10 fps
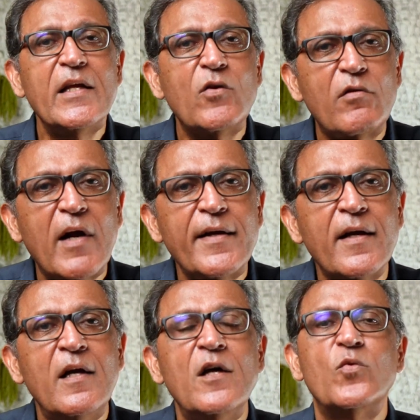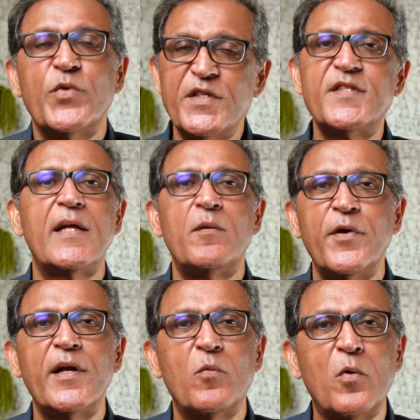Ecogradia, we
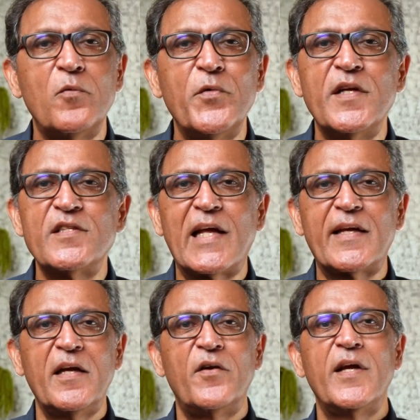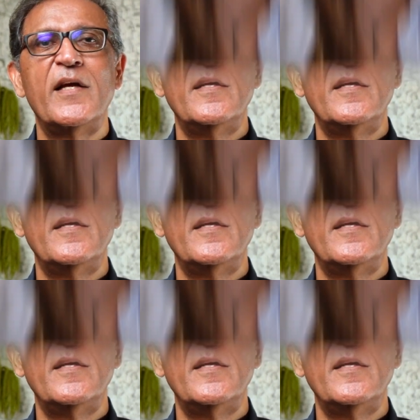celebrate award winners like Carey.